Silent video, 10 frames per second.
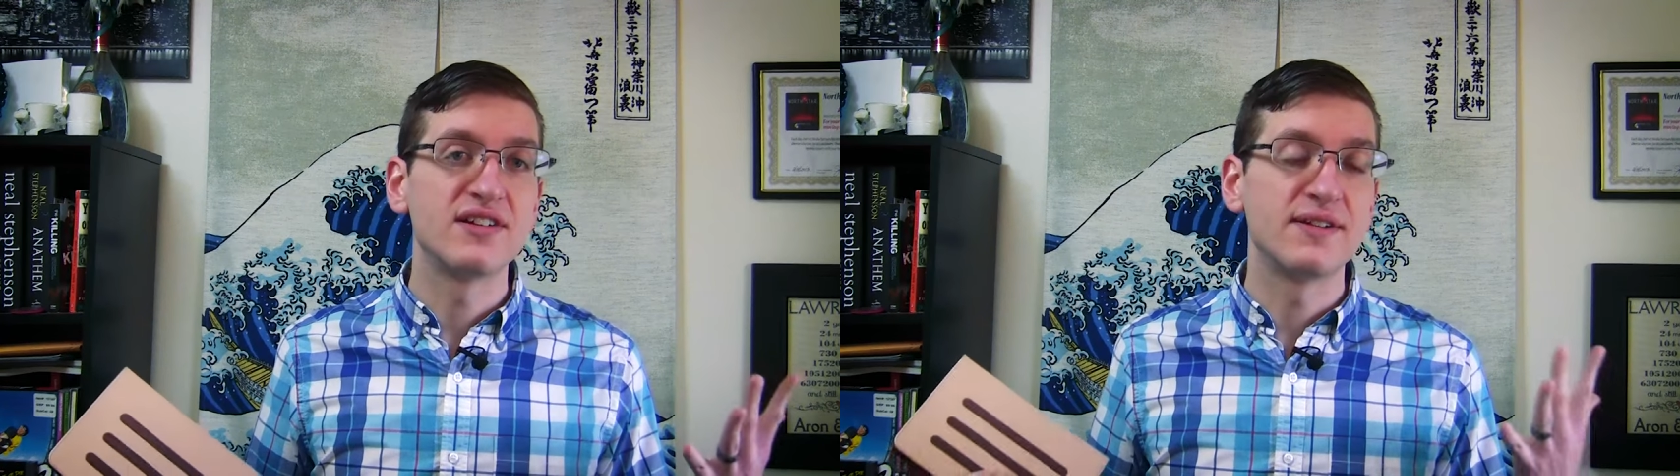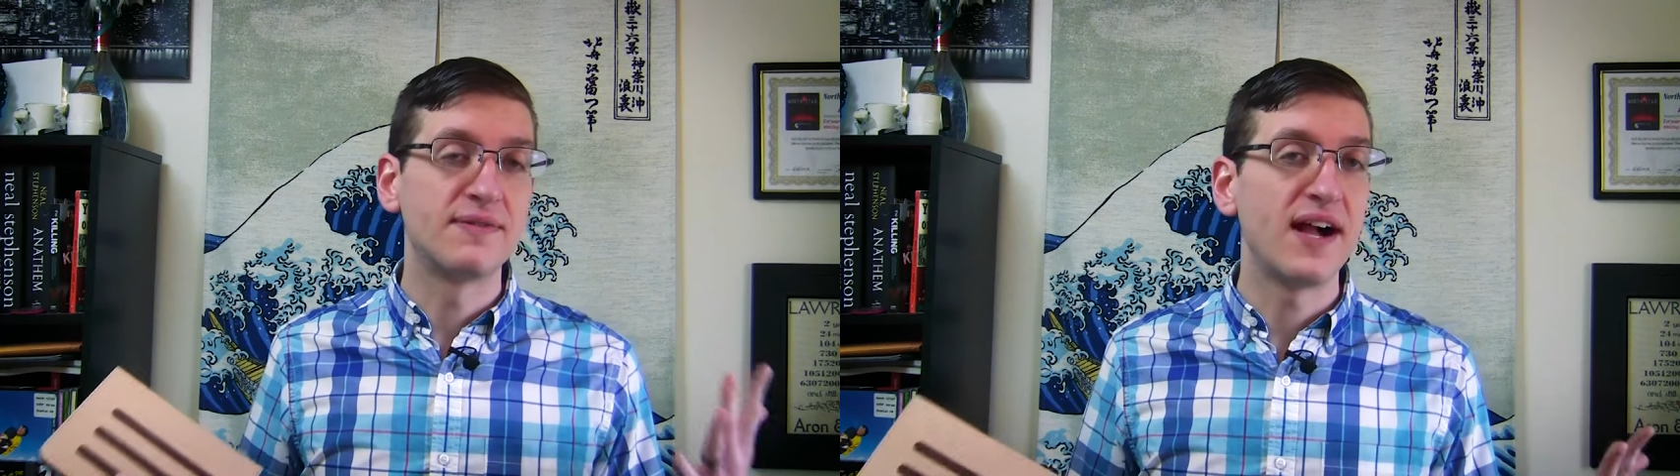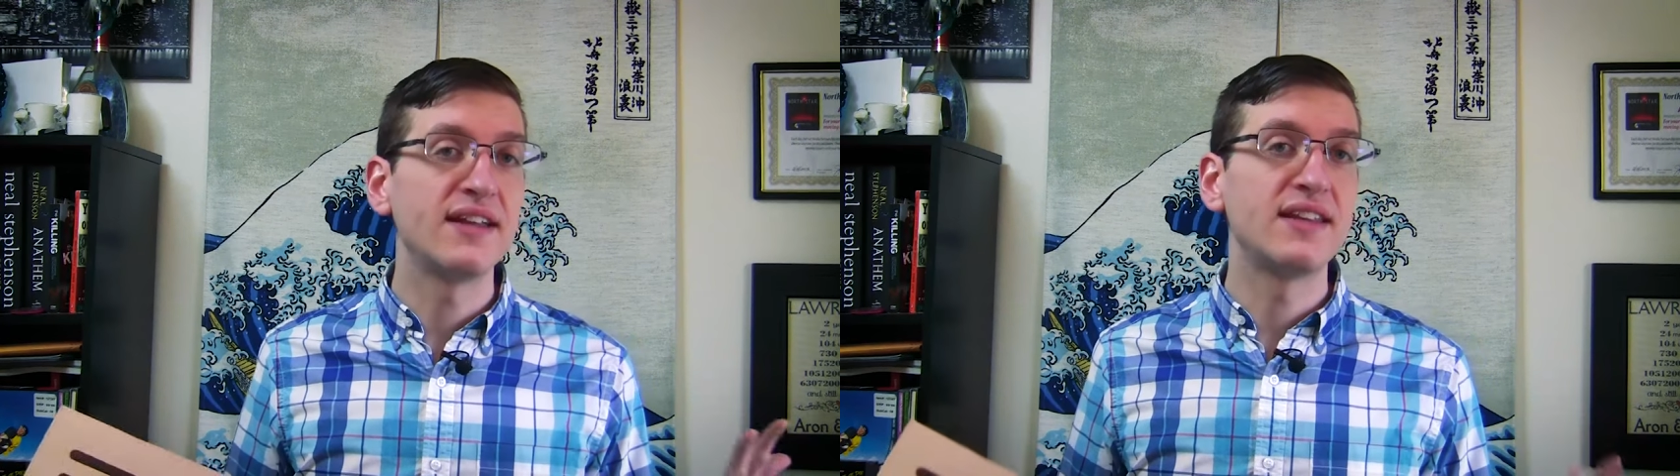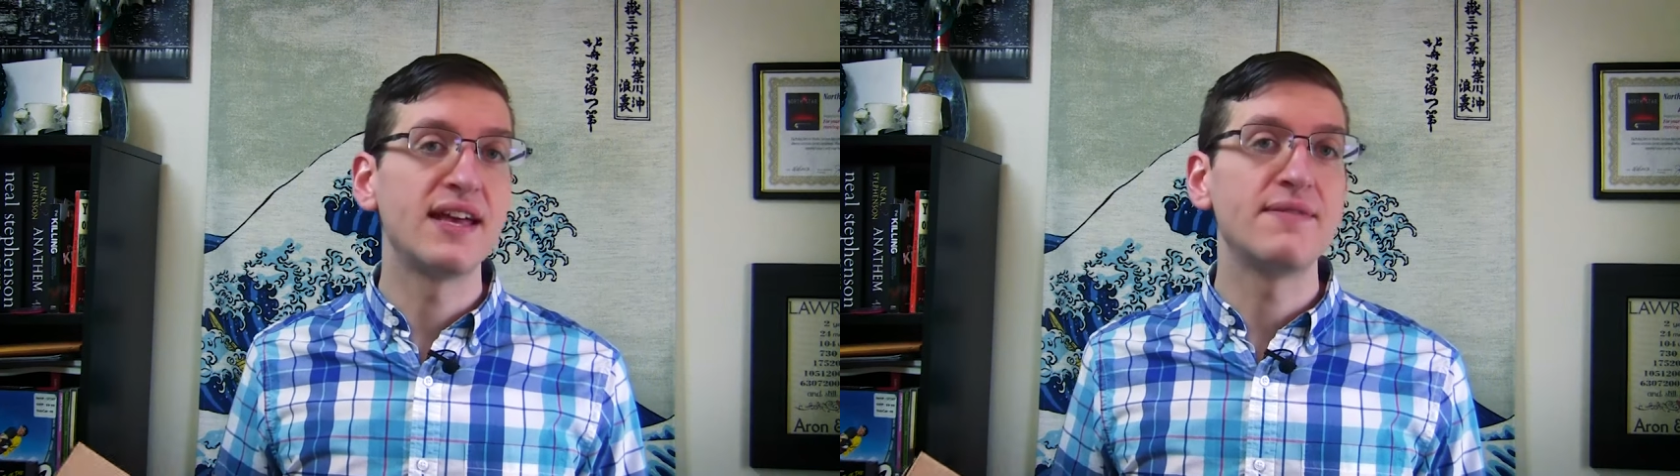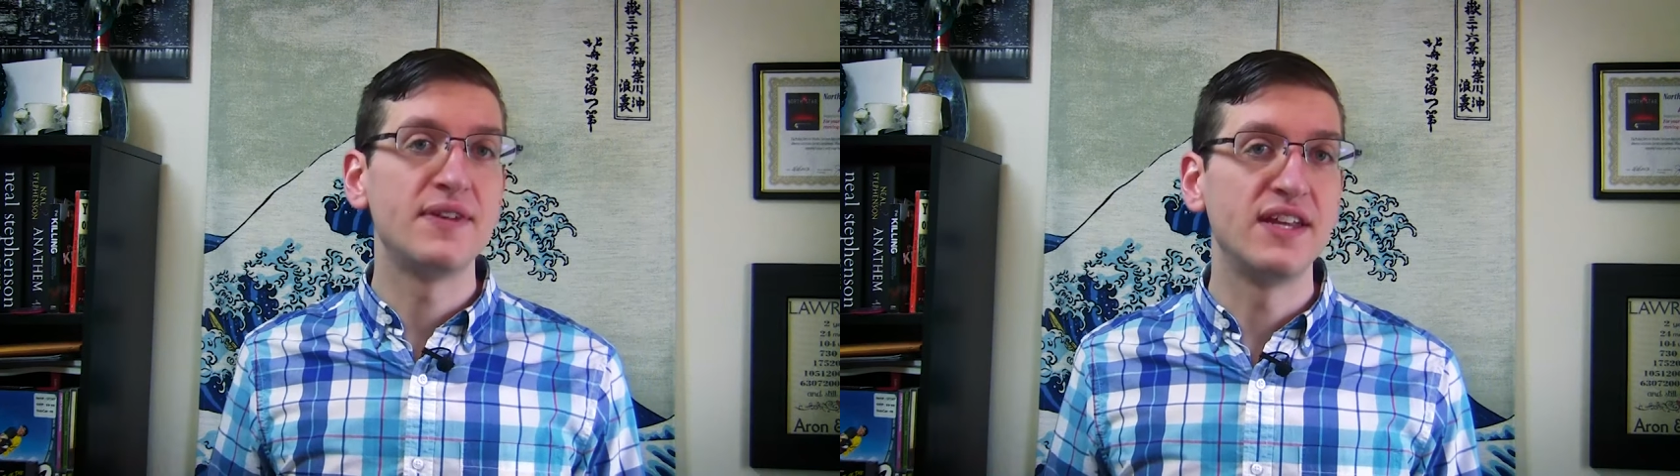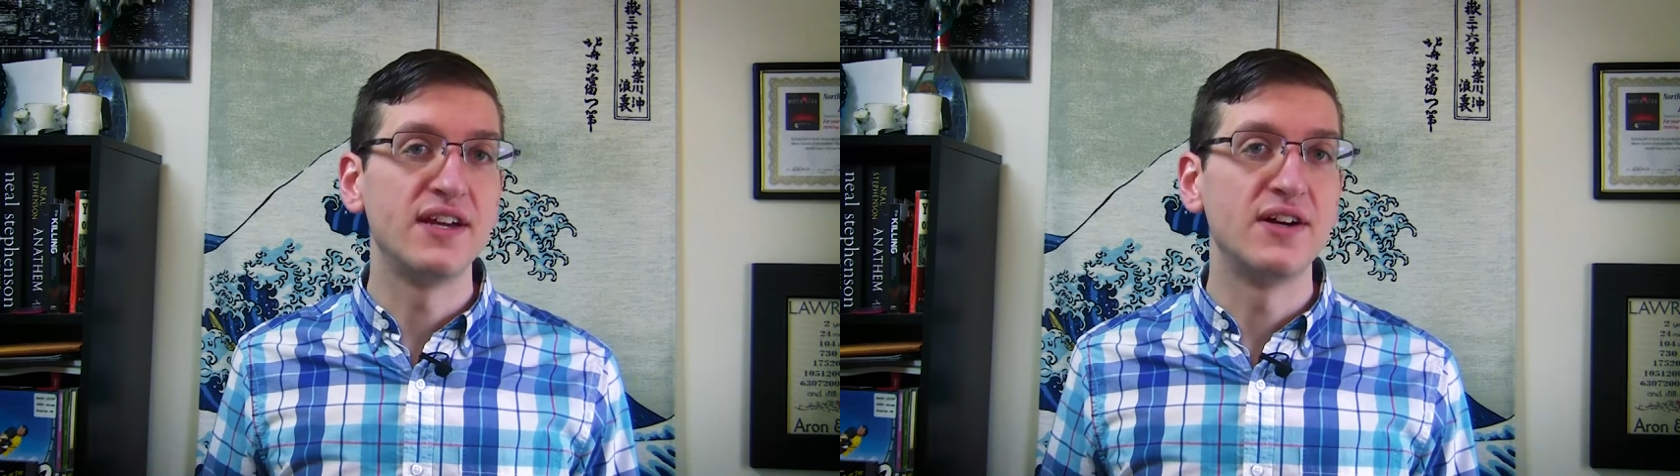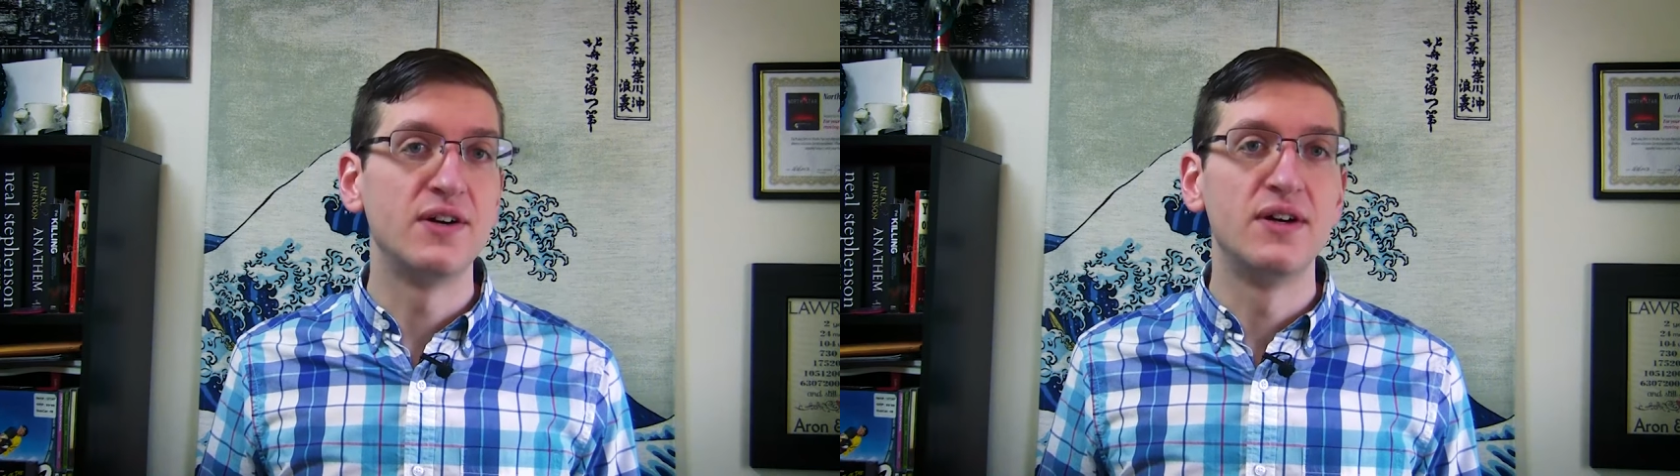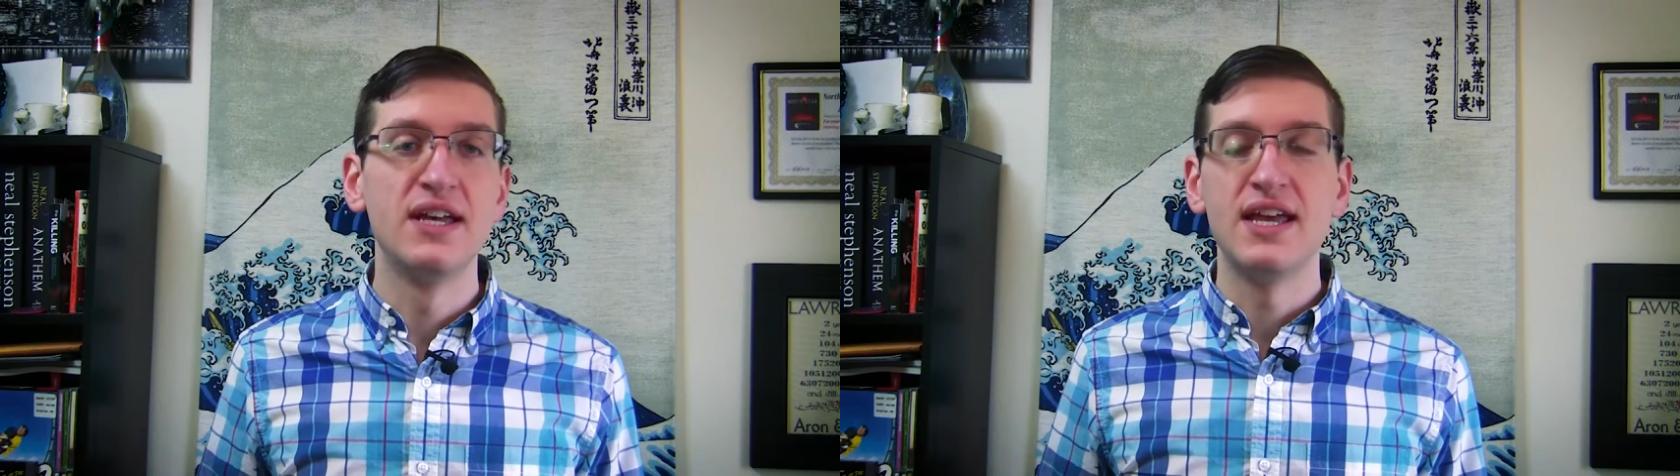defined in that
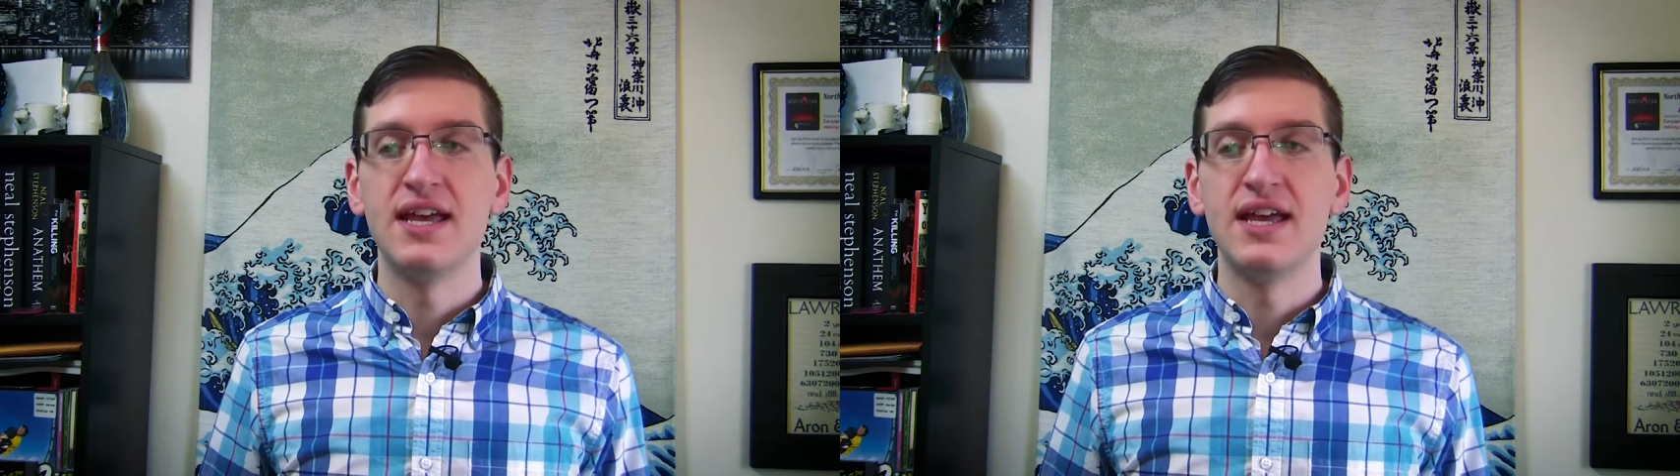video,